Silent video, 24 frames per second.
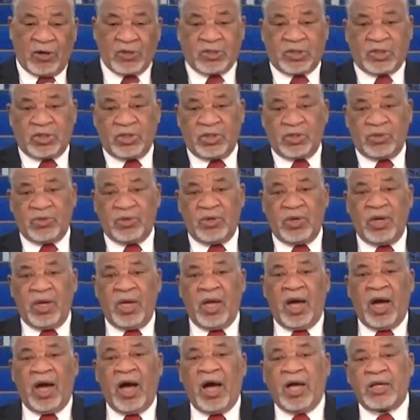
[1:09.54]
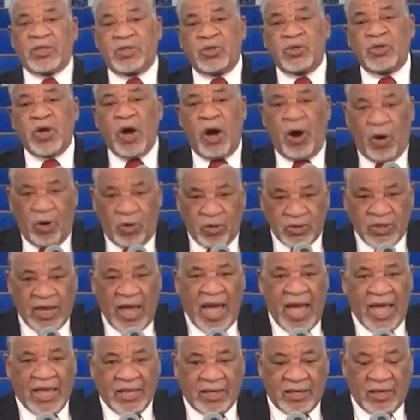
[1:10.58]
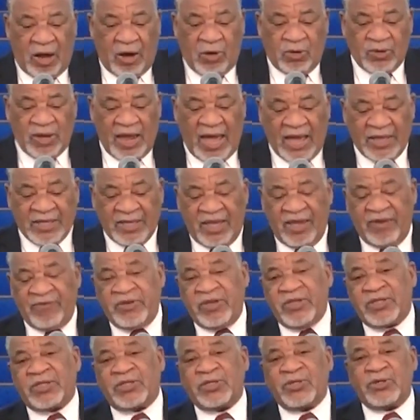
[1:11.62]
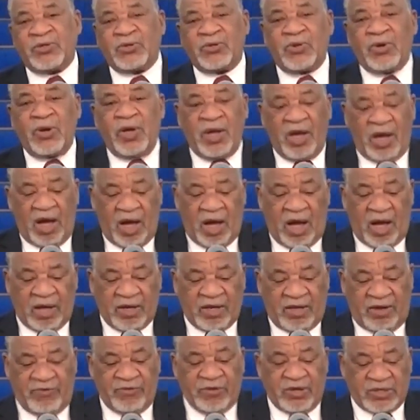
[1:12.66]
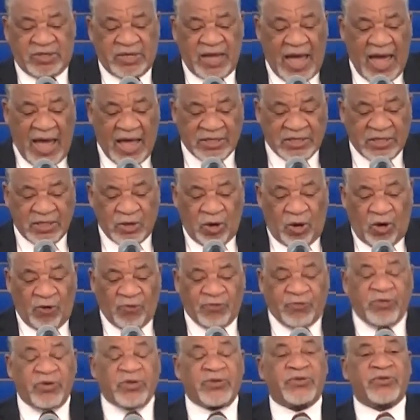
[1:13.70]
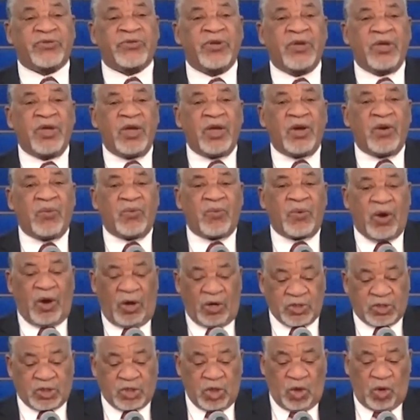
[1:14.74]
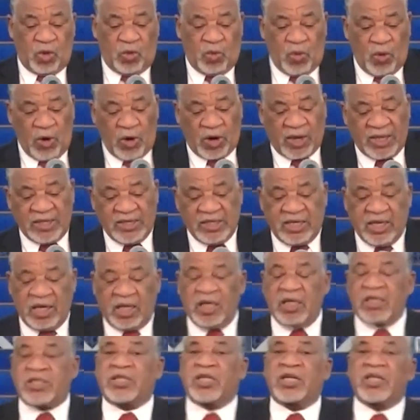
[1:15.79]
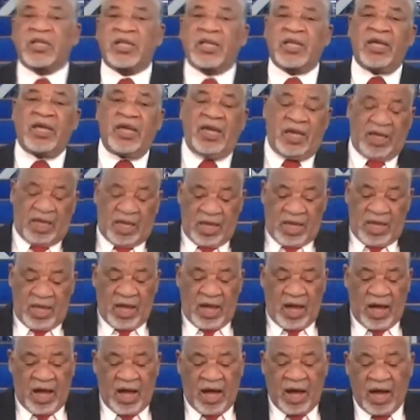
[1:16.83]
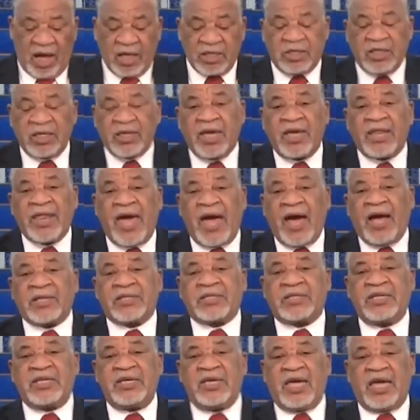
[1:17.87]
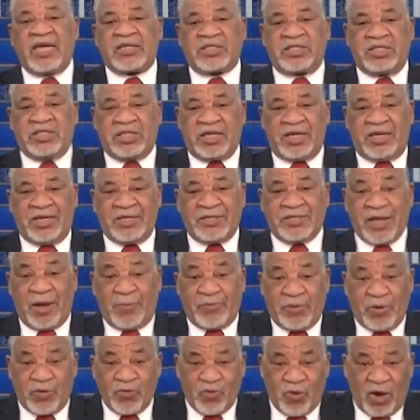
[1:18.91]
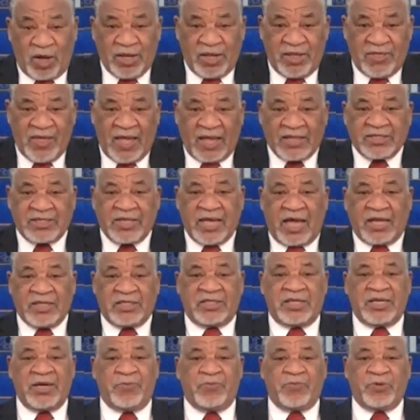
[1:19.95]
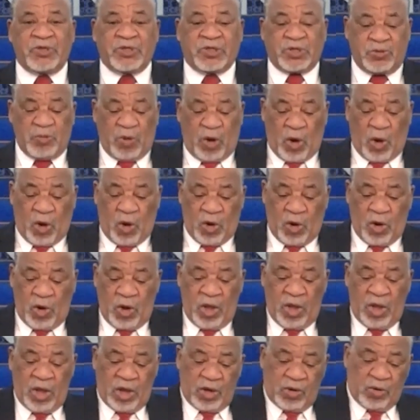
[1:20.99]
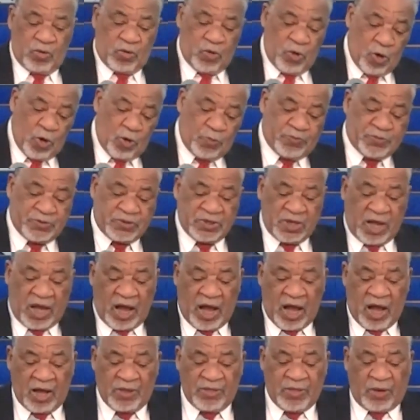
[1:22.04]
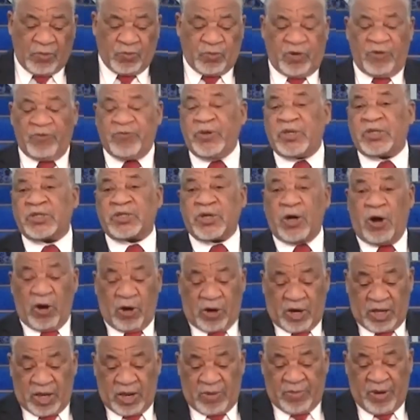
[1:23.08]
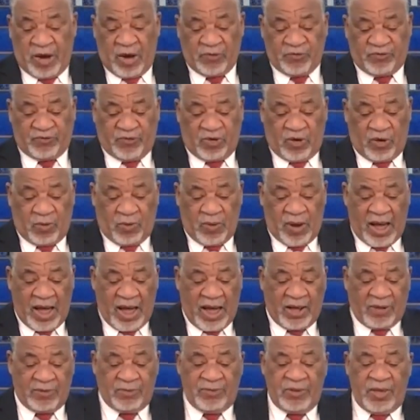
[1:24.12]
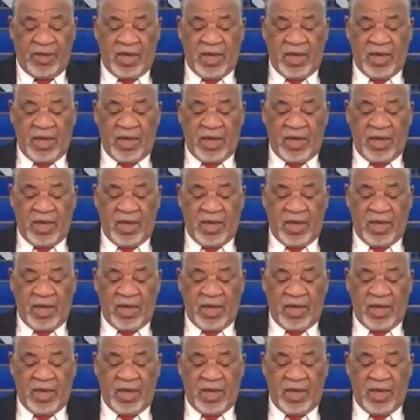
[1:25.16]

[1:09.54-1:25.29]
to do your own online giving to give your tithes and offerings. We're also working diligently to get our TSGs up and running. That's our Temple Small Groups that we've been talking about for a while,